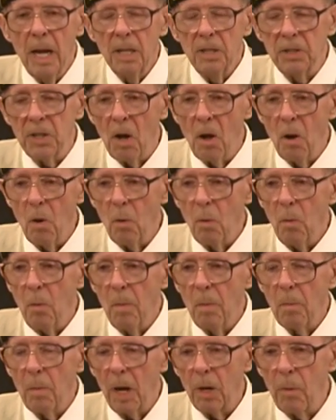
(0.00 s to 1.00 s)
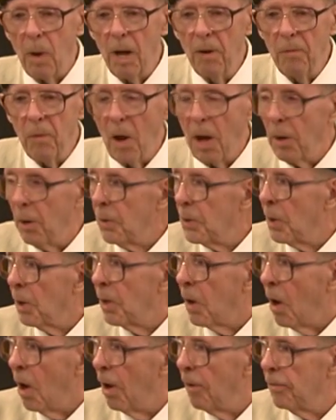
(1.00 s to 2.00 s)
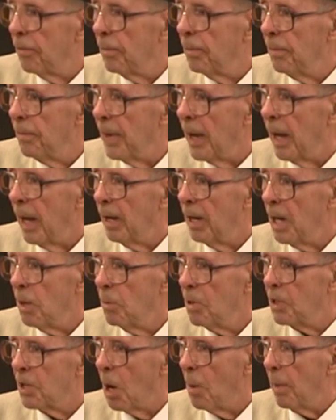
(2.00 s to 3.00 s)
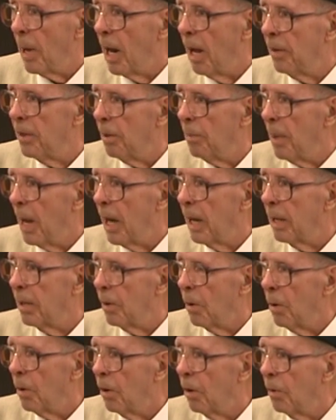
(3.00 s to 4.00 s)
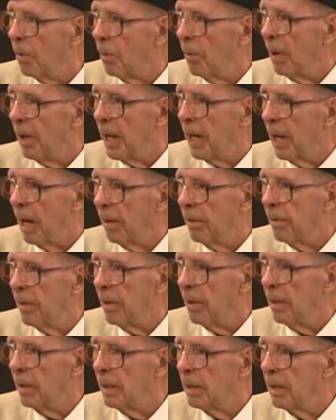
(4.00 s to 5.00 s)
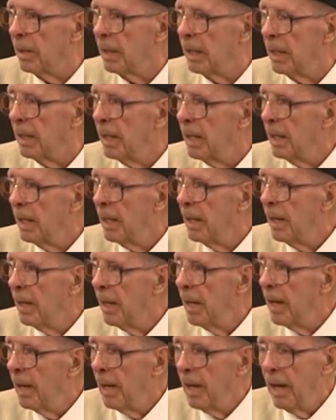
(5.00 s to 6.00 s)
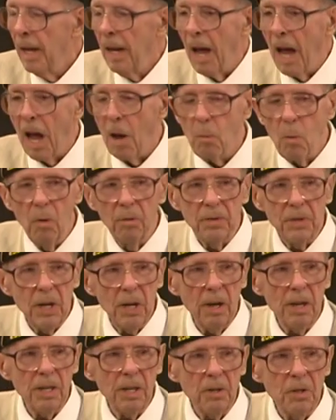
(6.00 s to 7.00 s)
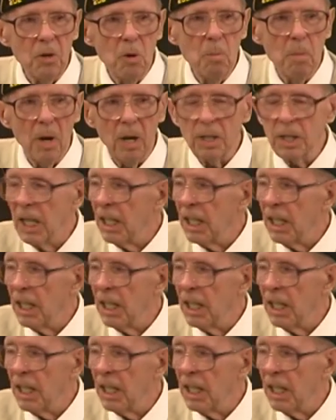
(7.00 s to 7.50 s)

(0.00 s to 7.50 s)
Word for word: So my grandfather took off, and he was coming out the back door when they got there. I won't tell you too much,